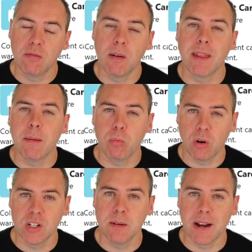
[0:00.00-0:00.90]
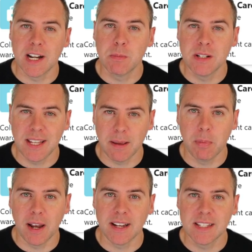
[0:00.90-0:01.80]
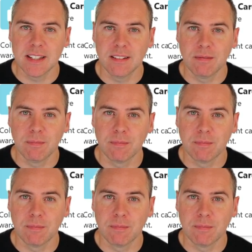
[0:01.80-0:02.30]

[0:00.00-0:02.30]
from that project management template.